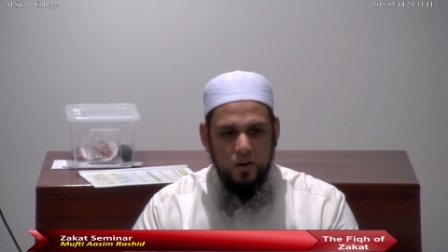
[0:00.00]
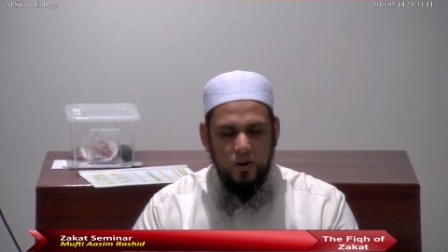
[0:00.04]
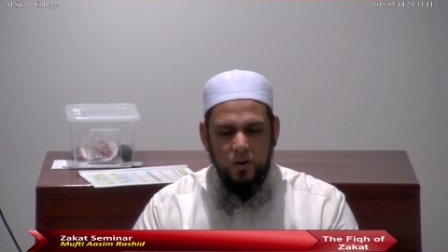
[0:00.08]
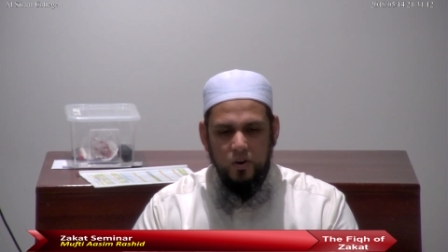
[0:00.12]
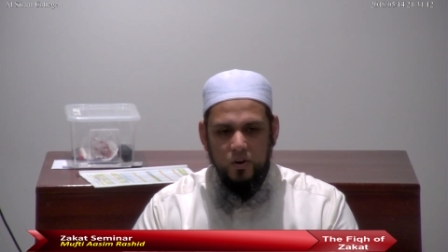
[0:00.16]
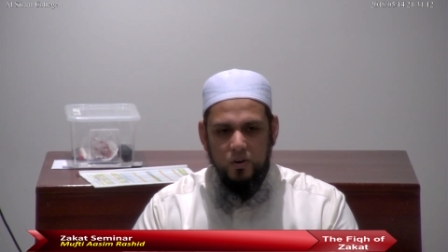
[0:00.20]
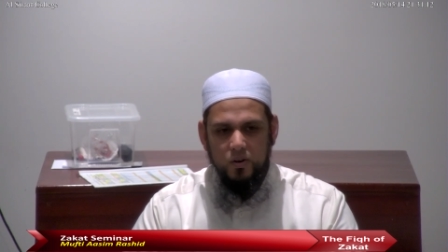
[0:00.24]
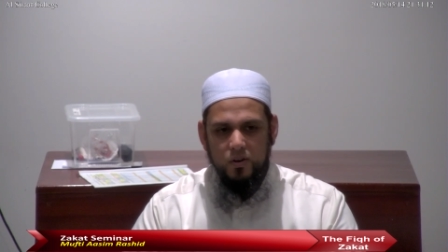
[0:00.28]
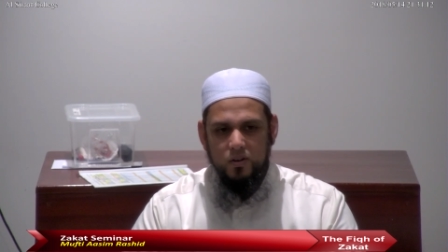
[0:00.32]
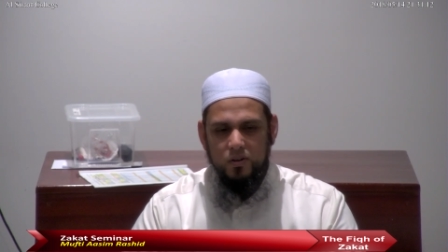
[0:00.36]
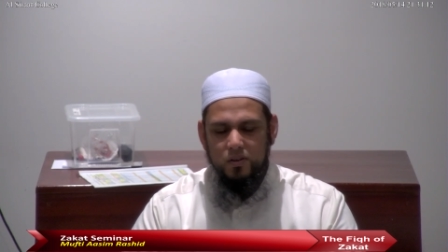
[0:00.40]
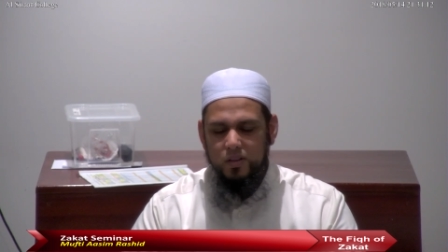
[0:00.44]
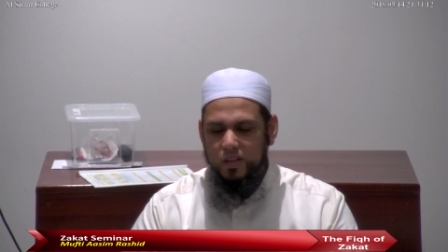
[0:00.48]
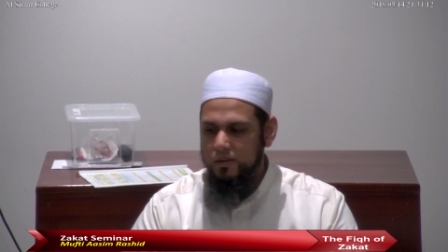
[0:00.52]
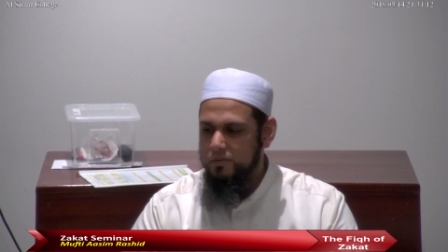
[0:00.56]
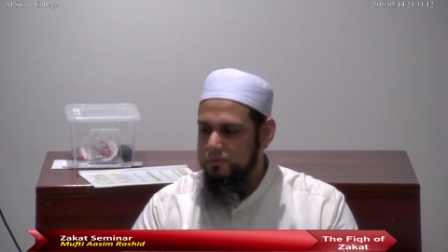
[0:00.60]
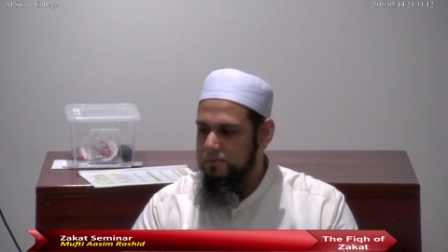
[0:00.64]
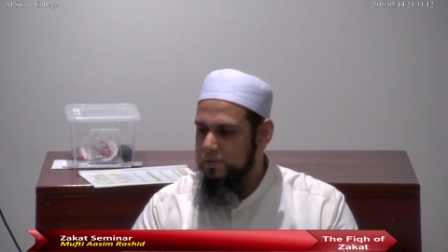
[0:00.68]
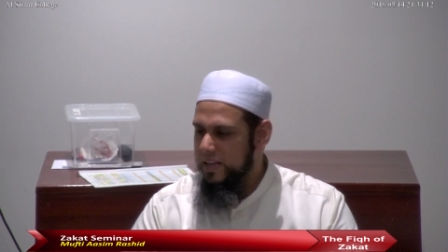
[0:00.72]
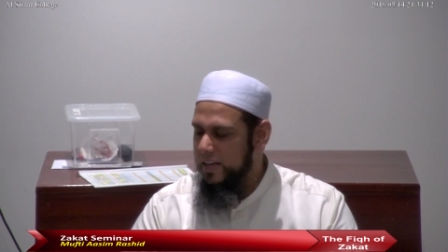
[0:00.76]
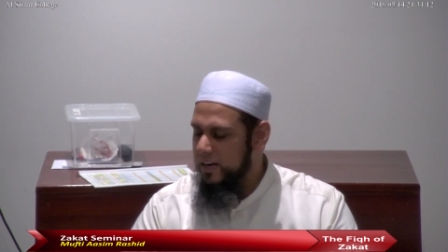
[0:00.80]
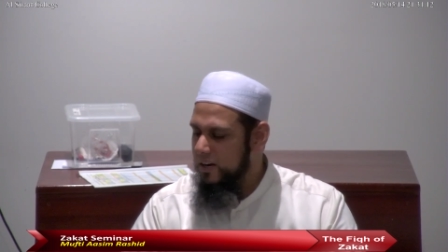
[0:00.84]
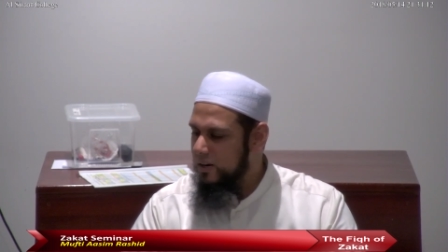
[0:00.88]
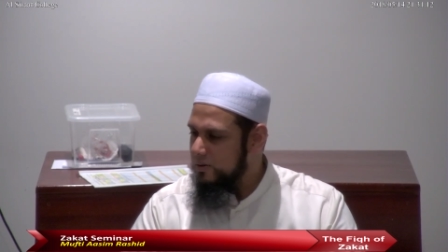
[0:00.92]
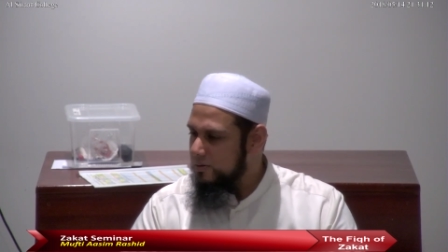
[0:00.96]
or they
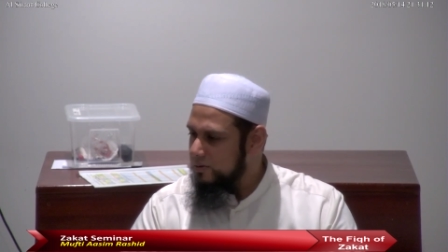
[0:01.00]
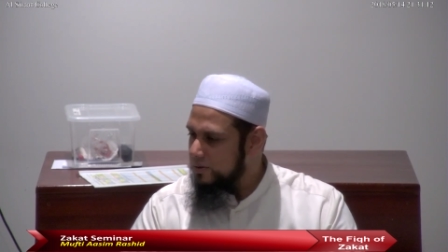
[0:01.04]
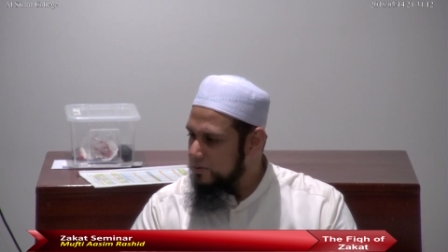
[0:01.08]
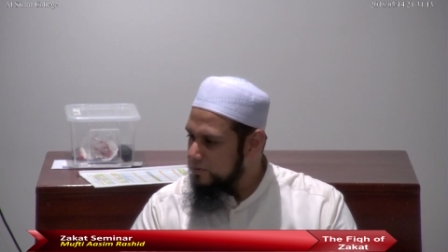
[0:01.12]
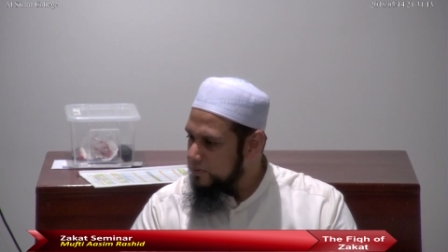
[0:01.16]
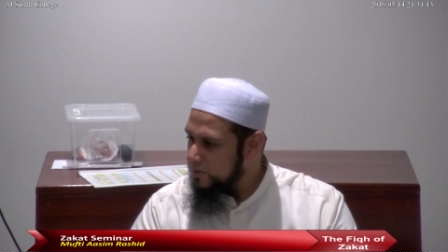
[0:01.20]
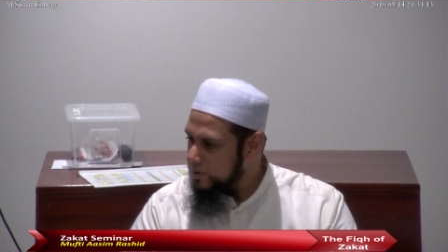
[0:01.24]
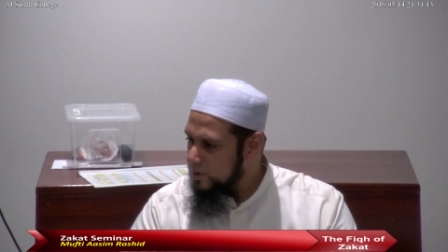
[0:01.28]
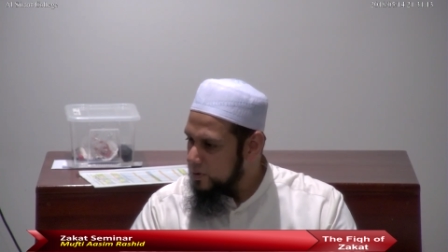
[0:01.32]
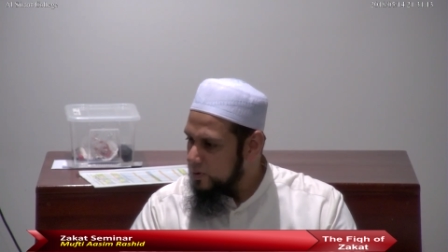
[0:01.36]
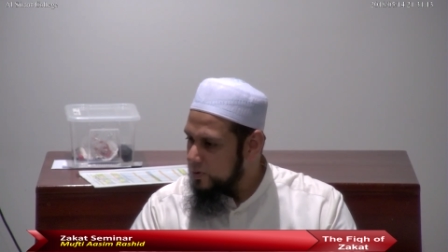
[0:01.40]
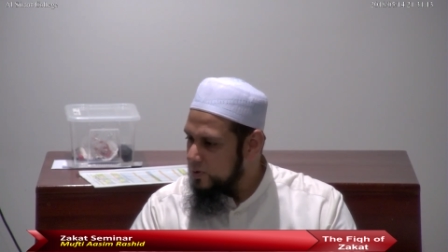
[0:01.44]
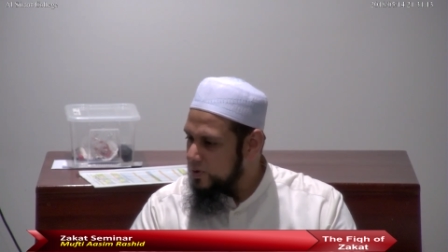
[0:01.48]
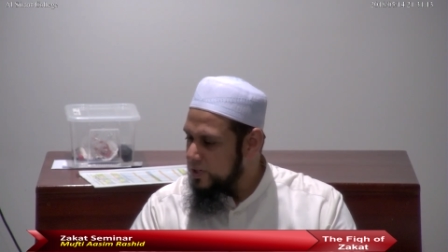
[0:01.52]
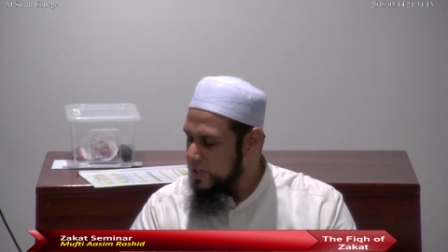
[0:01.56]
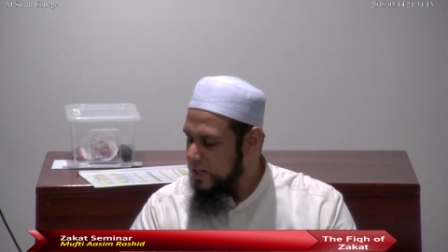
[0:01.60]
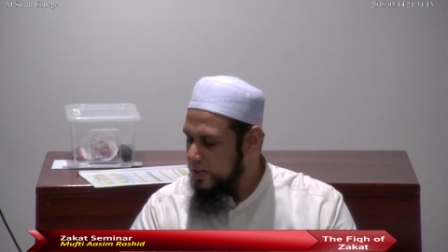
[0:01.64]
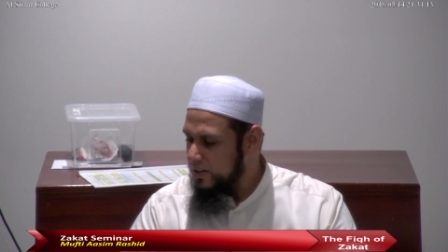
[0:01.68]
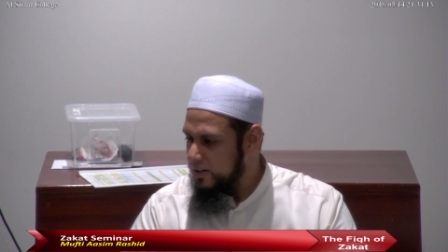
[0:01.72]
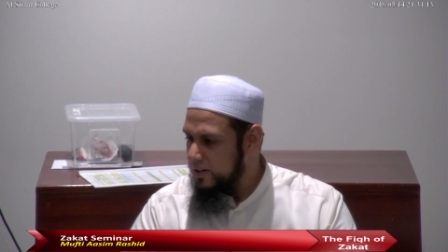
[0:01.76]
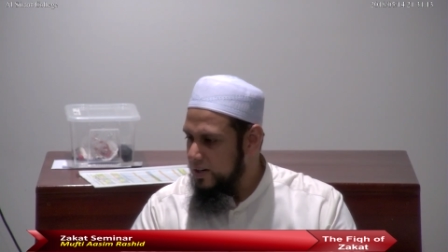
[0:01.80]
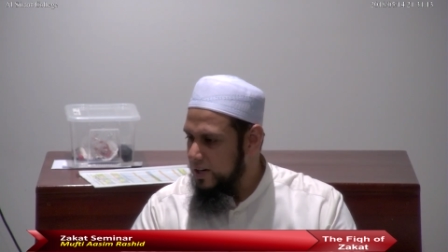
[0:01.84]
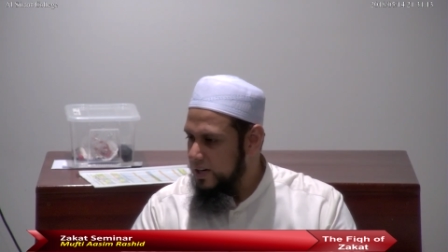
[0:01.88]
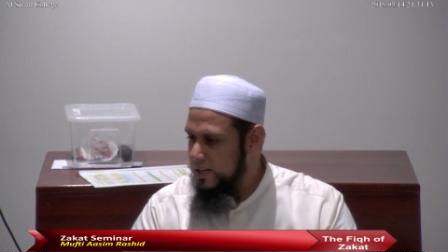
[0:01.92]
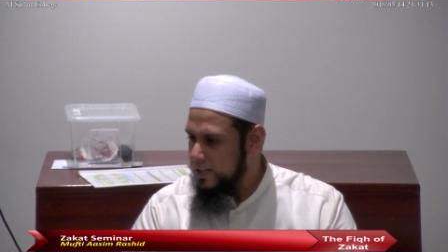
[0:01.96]
flat out refused
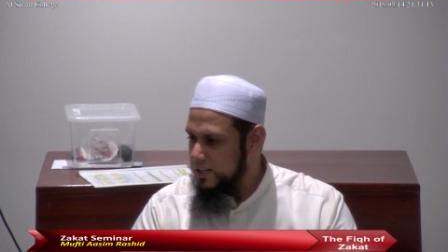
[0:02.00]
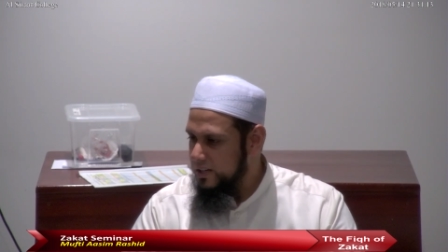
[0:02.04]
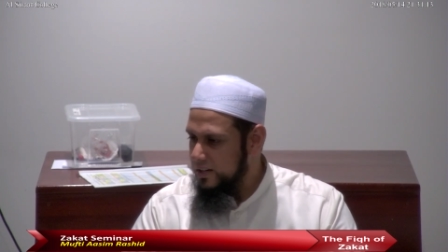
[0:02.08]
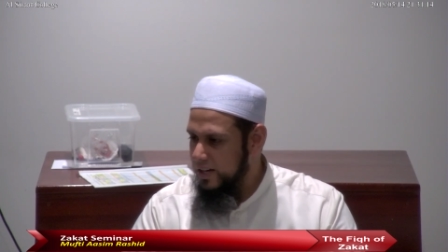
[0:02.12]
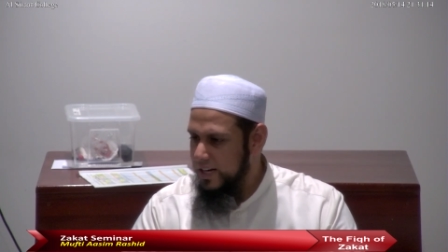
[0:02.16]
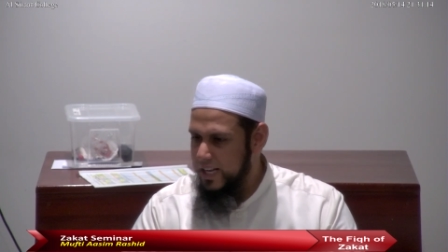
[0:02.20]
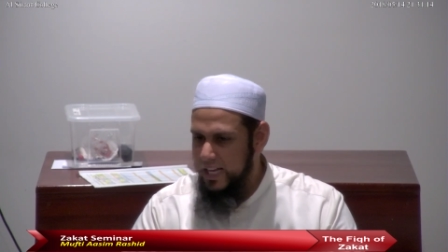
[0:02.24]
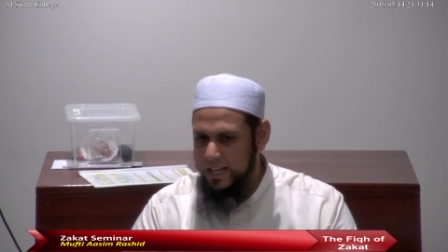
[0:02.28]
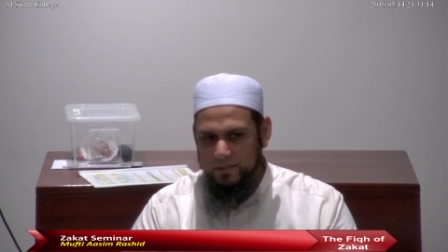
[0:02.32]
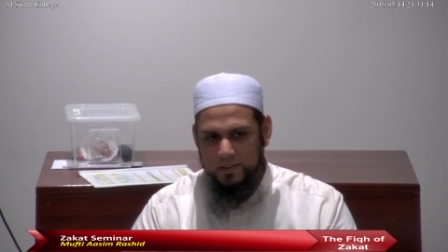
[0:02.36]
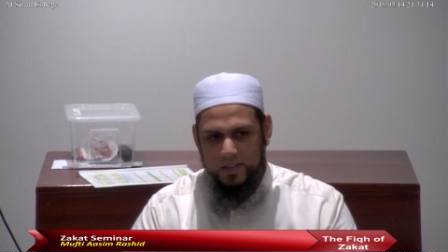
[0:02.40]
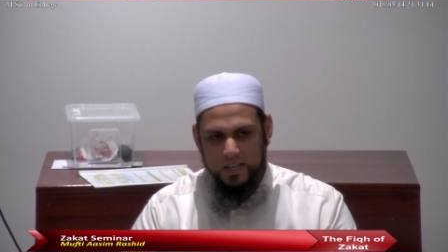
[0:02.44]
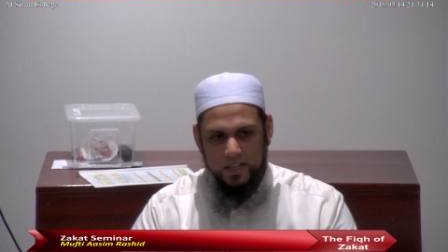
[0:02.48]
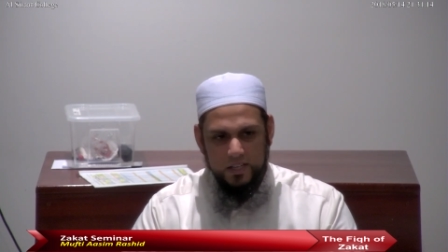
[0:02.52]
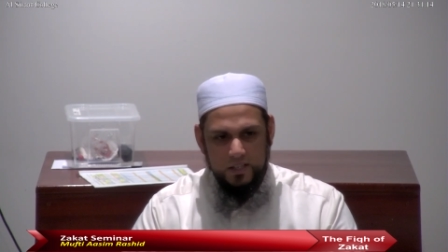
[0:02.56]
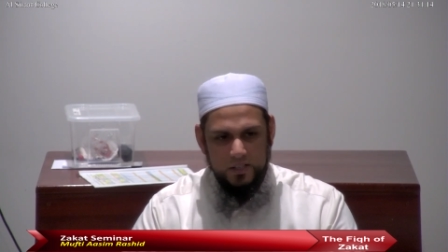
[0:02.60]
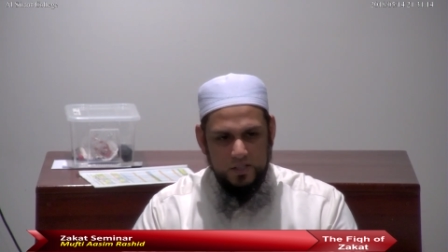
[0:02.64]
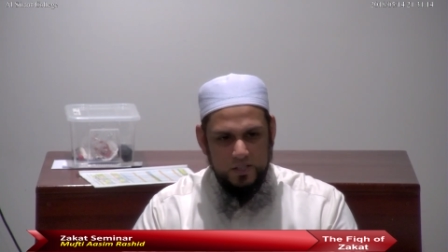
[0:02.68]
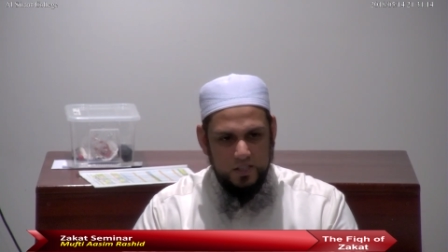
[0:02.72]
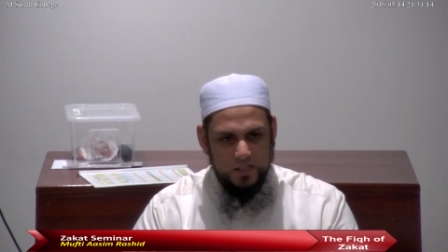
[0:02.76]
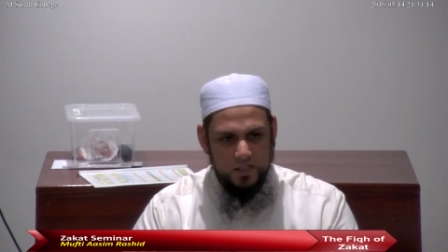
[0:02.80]
and you're not having any